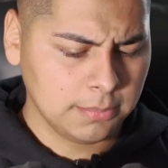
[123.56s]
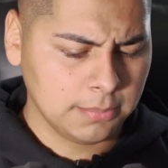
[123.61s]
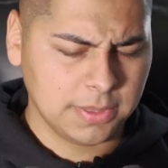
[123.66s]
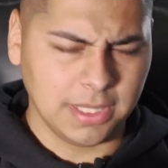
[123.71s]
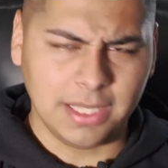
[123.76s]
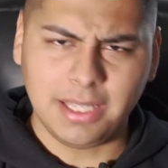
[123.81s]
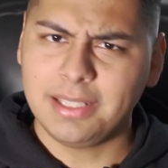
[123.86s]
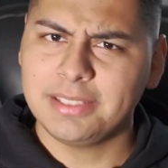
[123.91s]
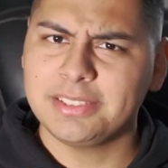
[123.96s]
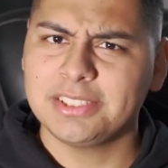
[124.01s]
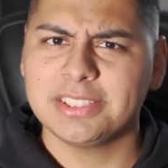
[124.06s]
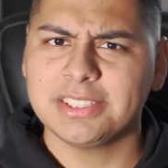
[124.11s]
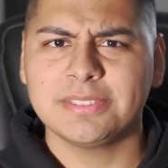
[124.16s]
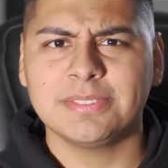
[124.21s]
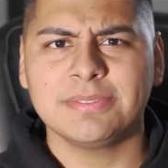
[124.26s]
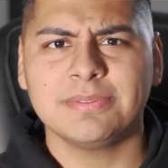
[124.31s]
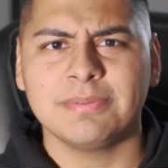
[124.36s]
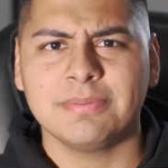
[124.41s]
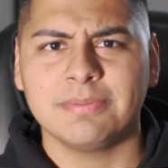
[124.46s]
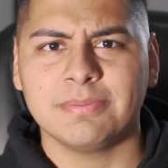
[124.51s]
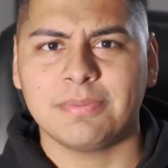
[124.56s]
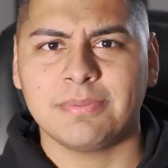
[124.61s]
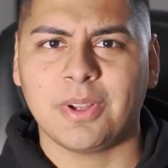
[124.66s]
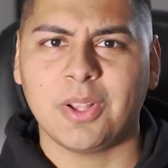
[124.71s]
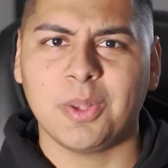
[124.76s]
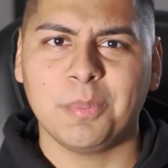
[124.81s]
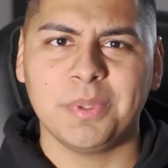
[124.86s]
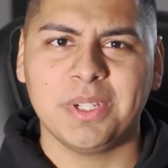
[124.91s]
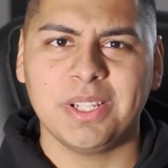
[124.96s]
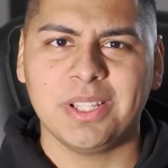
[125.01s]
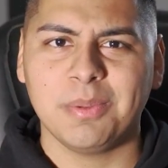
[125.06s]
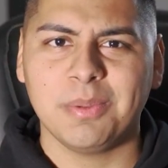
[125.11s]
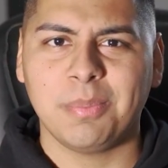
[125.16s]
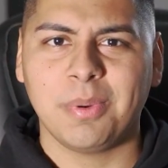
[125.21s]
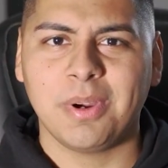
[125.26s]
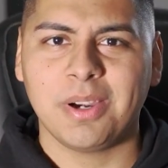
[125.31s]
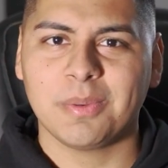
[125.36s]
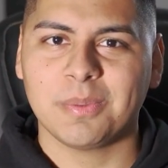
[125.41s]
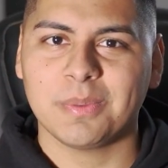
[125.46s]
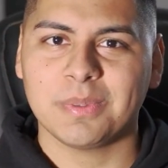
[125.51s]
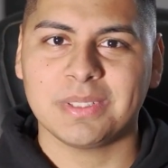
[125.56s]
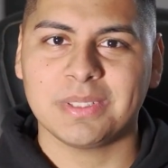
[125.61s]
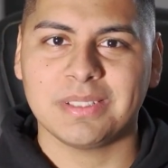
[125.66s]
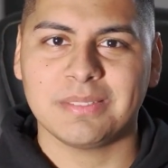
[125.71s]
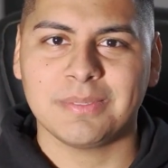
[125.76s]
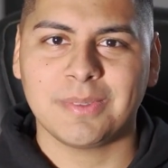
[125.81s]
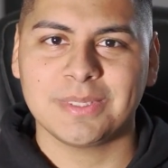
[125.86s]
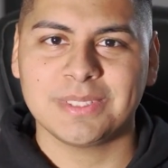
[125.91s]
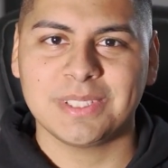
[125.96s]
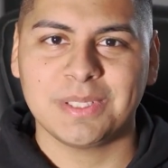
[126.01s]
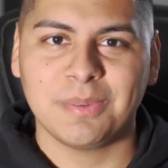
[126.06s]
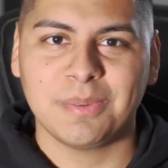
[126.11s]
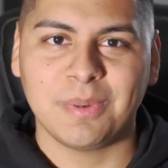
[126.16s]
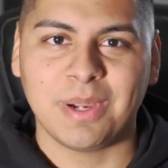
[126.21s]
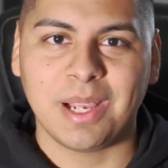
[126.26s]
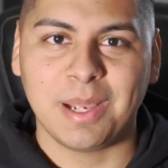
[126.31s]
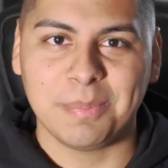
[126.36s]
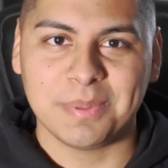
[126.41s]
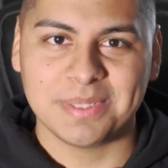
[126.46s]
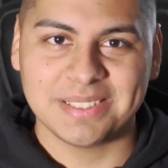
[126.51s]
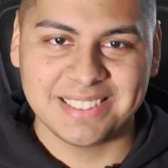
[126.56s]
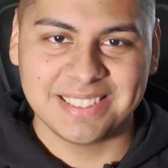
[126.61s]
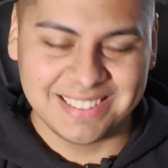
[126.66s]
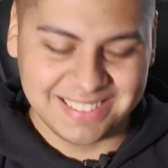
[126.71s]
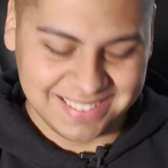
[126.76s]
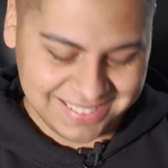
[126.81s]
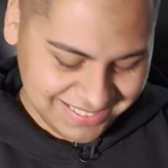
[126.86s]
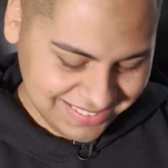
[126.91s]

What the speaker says: Yeah, just follow me to the park. We'll see what happens.